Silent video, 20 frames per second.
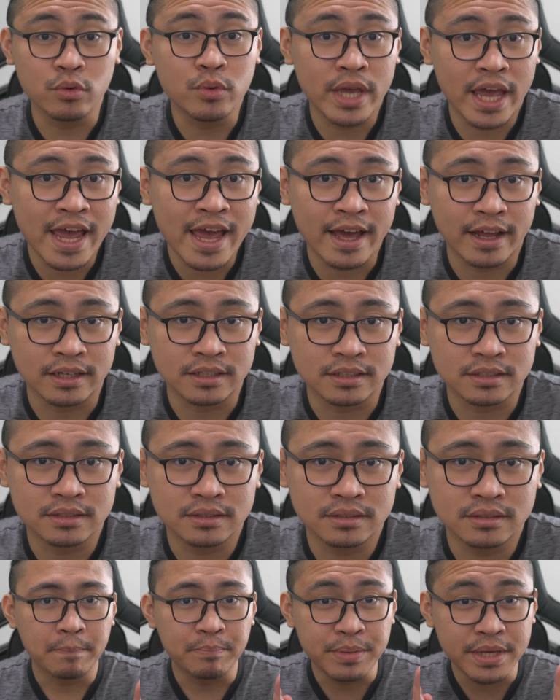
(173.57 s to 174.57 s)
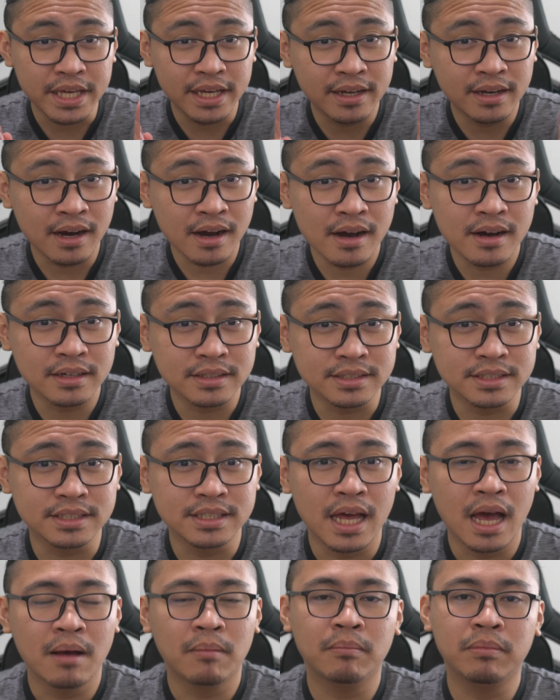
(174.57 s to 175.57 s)
you can't, because
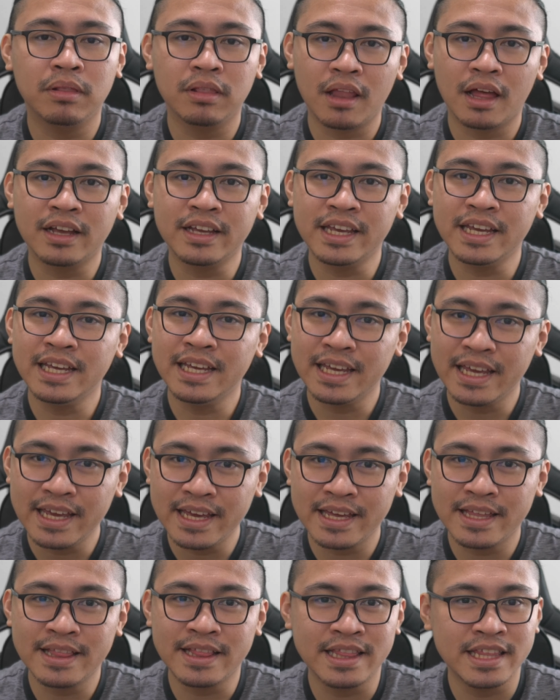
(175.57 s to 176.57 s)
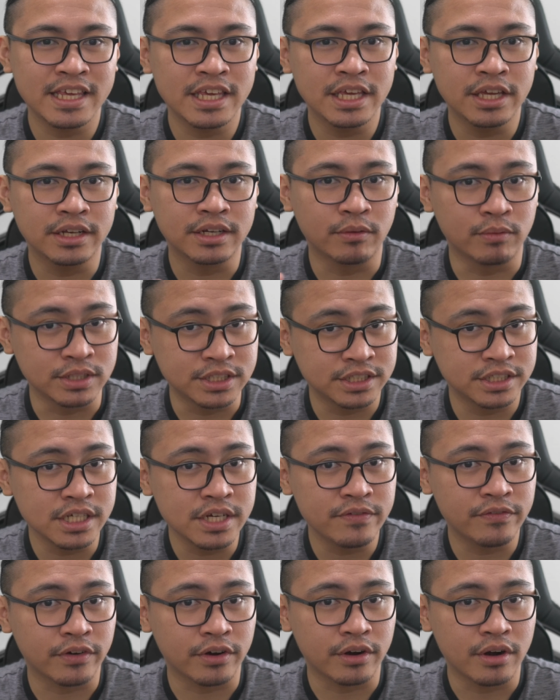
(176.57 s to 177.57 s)
plugging in the
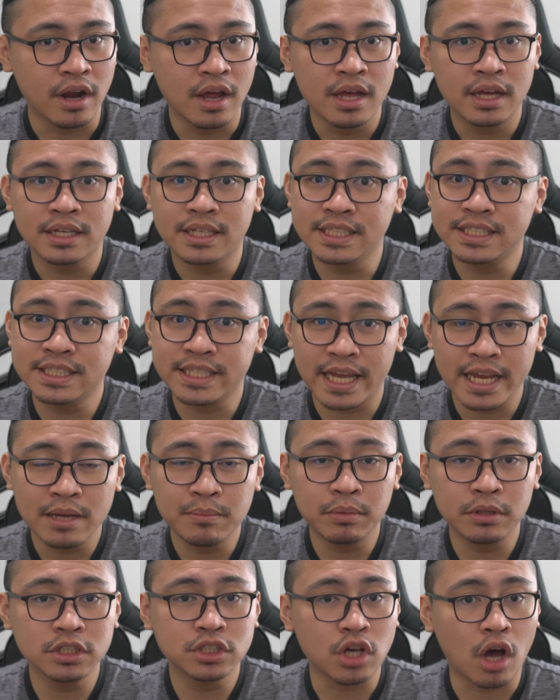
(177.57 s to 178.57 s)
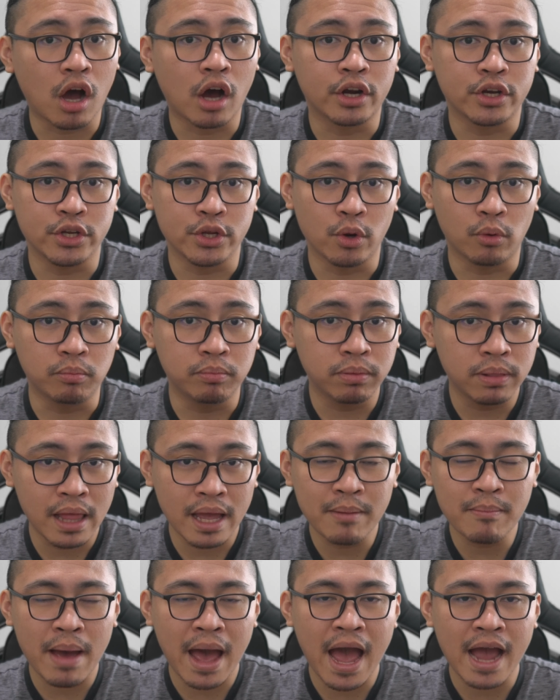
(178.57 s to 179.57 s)
receiver disables audio
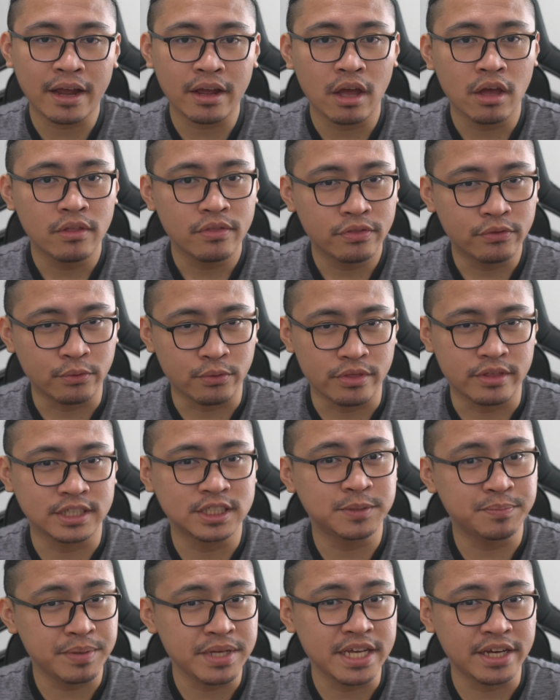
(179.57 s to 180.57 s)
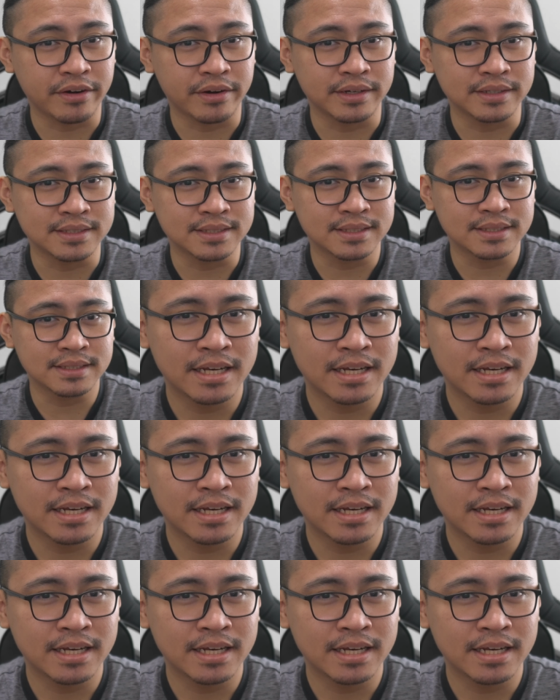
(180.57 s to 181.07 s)
playback through the speakers.